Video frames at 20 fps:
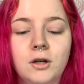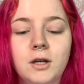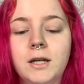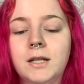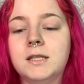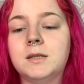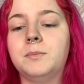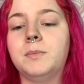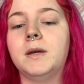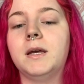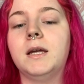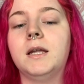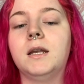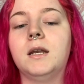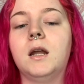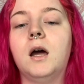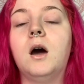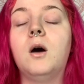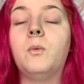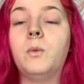It's
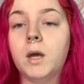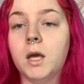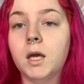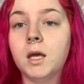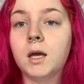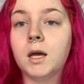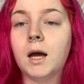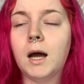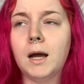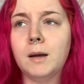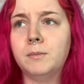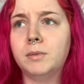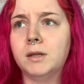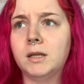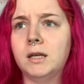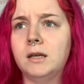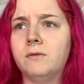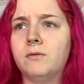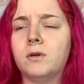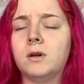been a week, I
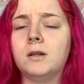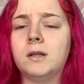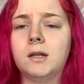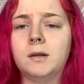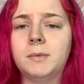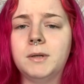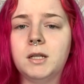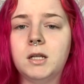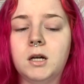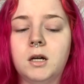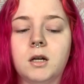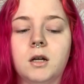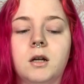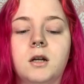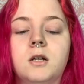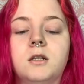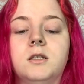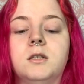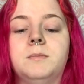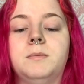believe, or a little bit
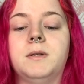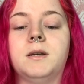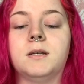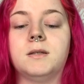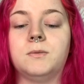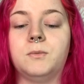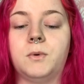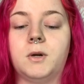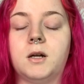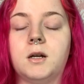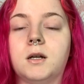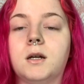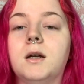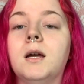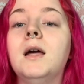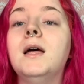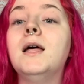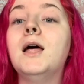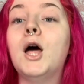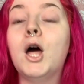longer just because work
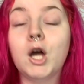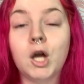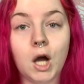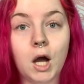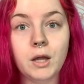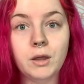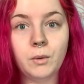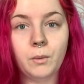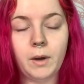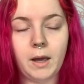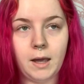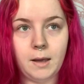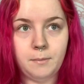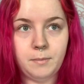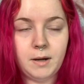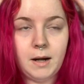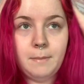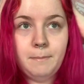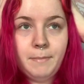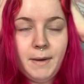got in the way,
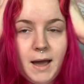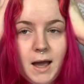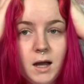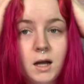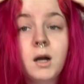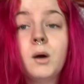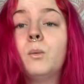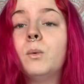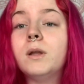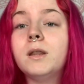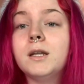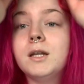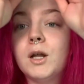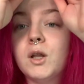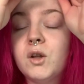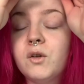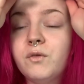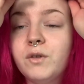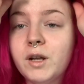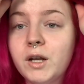but I'm back with
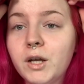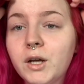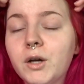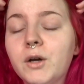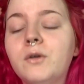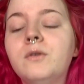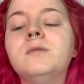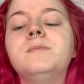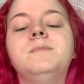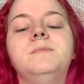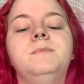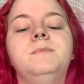another video